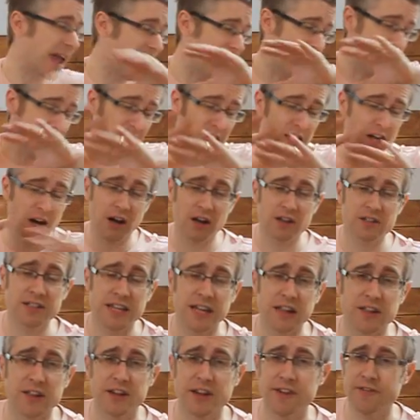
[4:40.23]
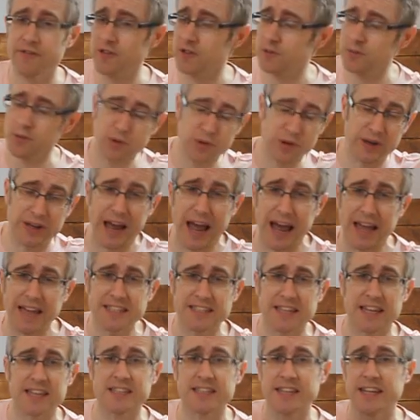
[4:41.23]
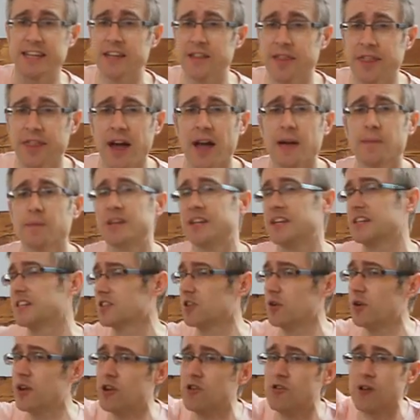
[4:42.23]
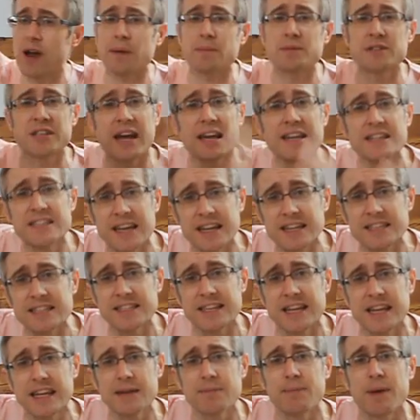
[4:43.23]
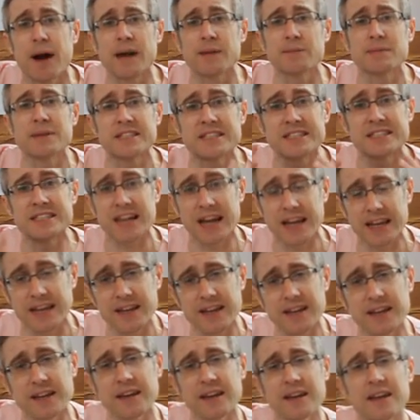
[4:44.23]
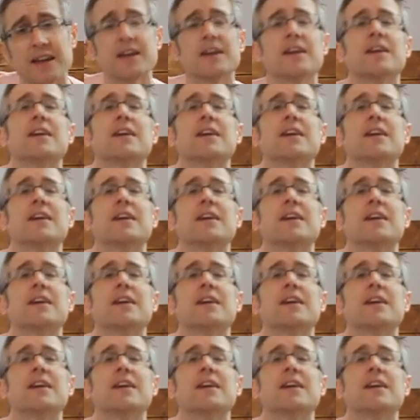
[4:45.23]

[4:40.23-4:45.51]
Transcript: It can't tell the difference between AZT and thymidine, so it grabs AZT by mistake.